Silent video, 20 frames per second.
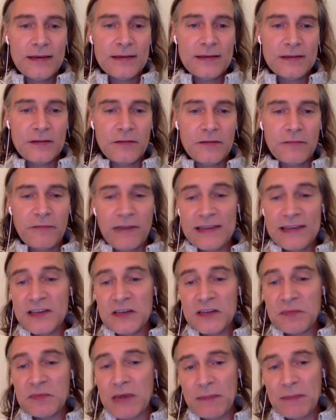So
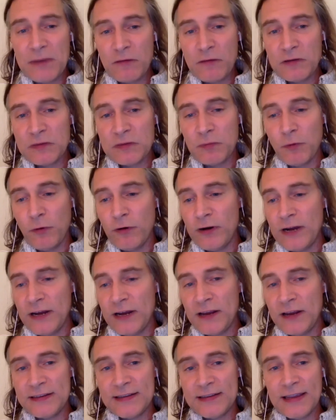resonance mapping was born. I
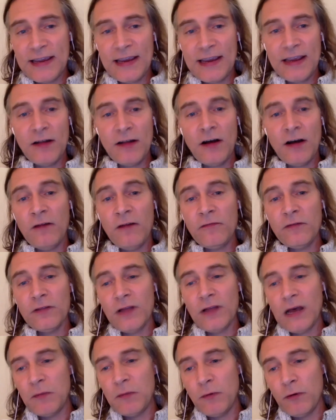could say an awful
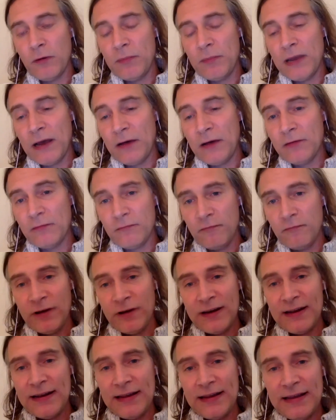lot more about
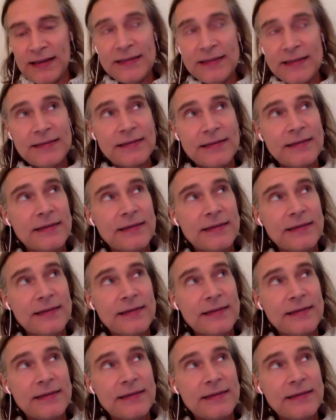what it is.